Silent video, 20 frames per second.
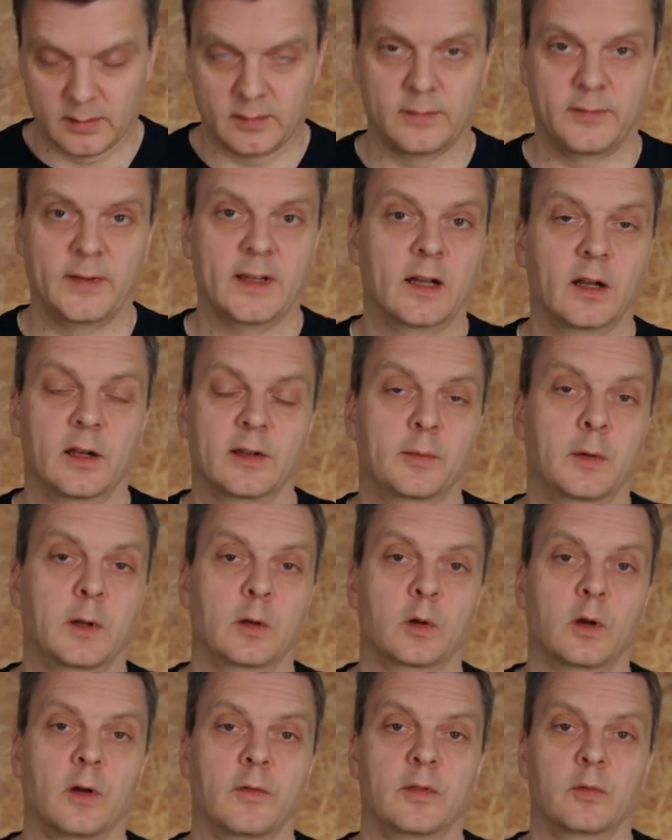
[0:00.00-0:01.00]
Finca El
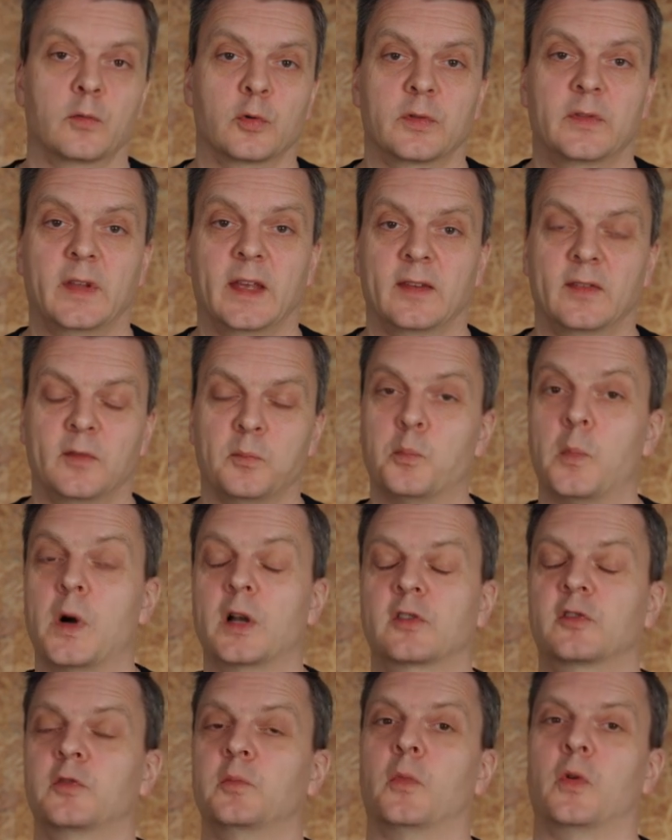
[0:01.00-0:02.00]
Suelo coffee would taste
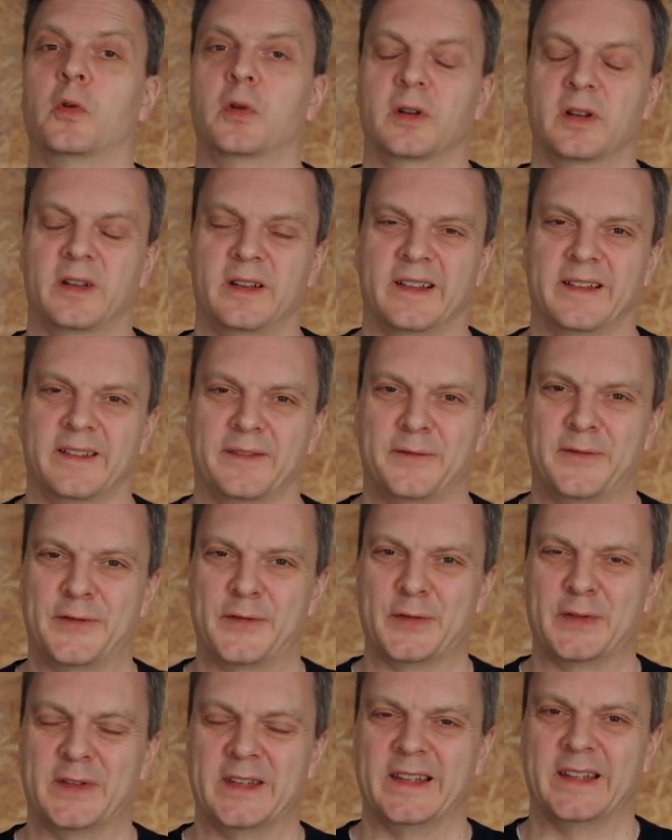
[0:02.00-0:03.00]
much more
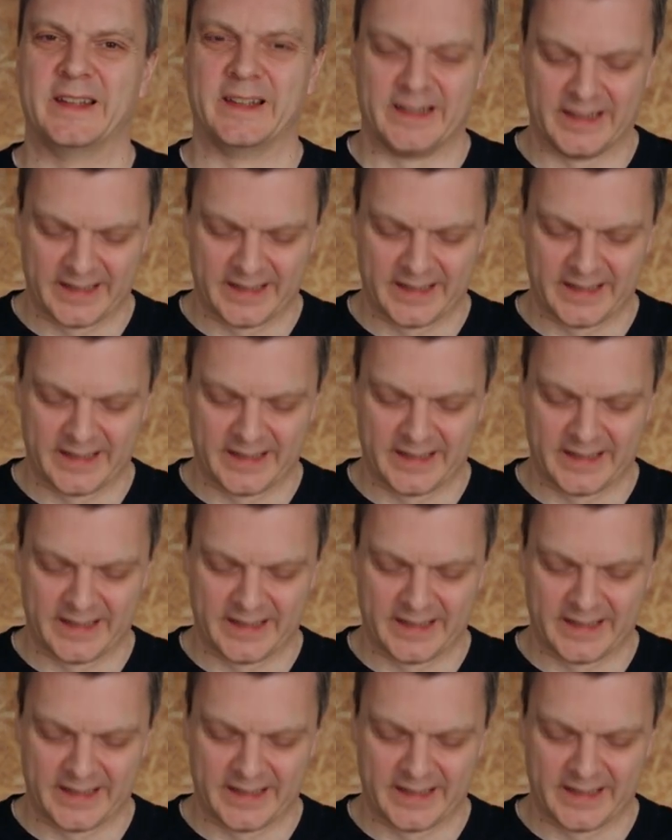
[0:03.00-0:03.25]
fruity.